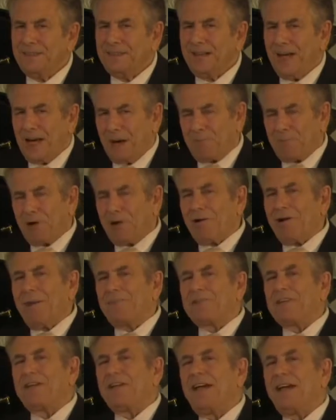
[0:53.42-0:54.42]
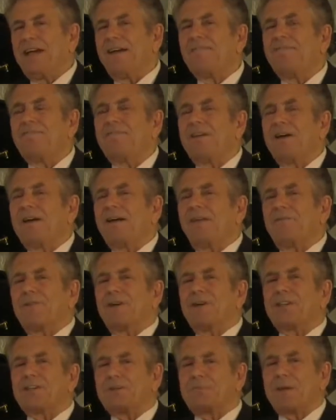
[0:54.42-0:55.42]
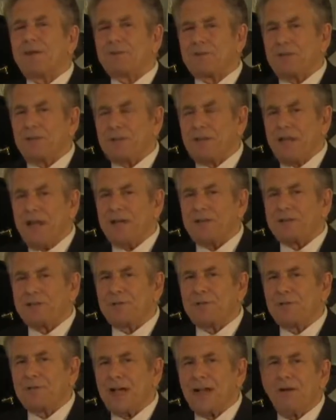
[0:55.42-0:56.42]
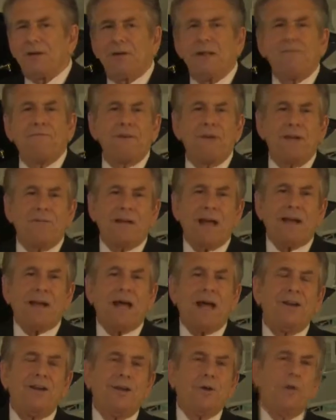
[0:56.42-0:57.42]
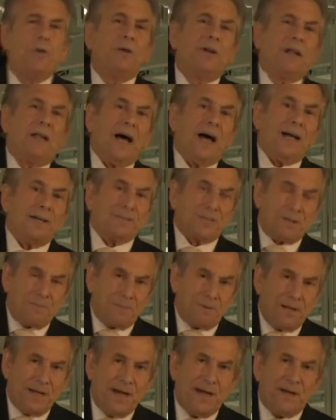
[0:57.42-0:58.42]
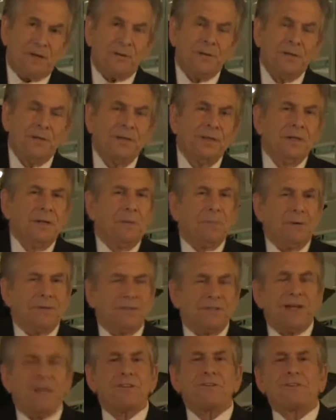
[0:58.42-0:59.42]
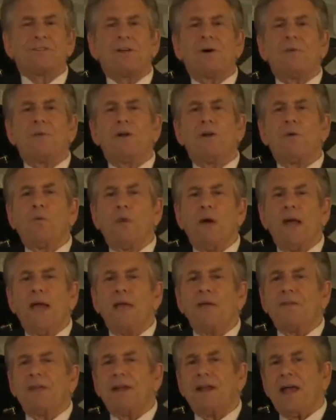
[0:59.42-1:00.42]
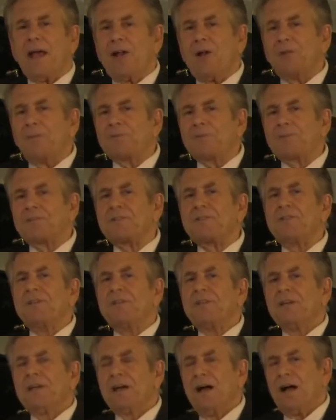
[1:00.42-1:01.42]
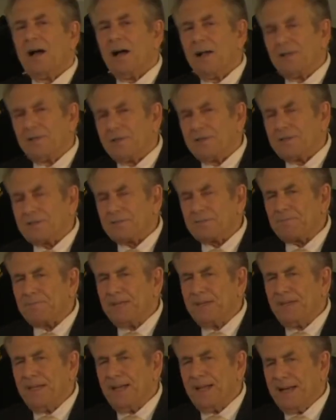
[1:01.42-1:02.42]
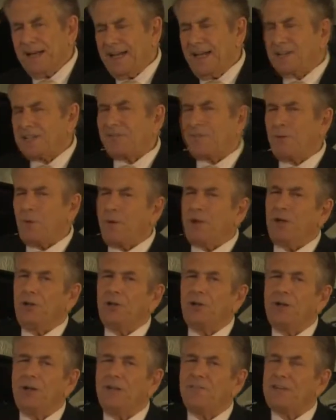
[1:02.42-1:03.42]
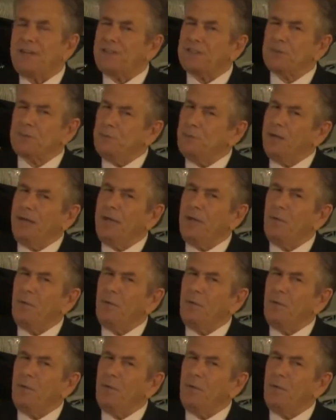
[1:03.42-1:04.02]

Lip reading: On our program today, a very, very special guest who's not only figured out how to utilize the piano, but does so in a way that helps others. And I guess if you want to look at it, that's really